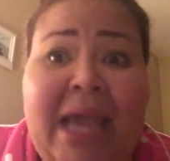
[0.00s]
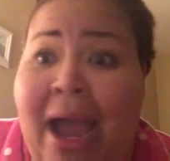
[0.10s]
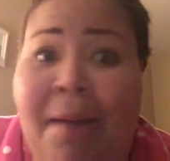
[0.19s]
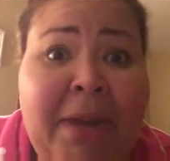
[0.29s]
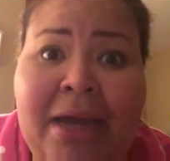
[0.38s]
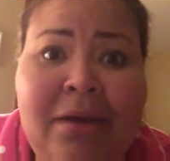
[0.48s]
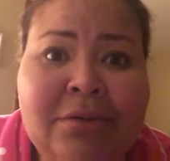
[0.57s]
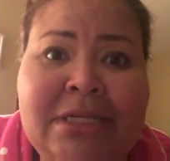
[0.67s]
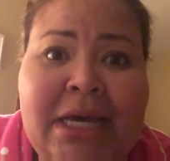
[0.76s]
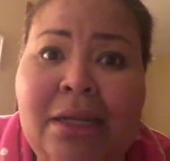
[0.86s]
I'm not
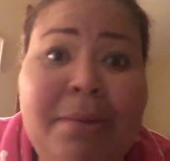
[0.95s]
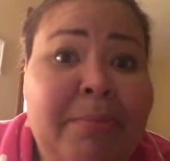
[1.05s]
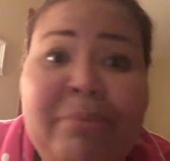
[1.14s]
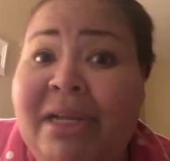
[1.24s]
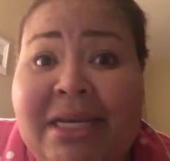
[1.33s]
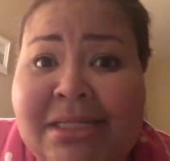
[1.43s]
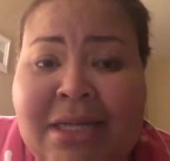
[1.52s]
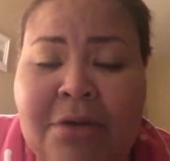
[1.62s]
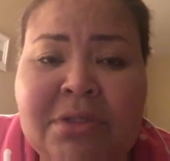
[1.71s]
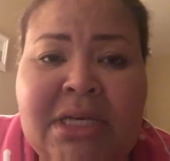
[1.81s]
gonna tell him. Please
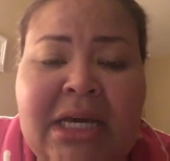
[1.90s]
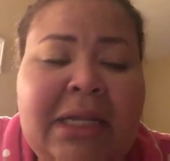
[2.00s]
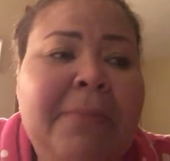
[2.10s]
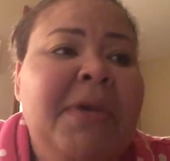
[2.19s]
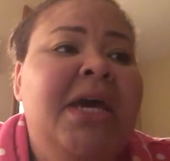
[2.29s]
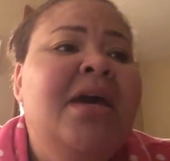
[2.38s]
don't tell him.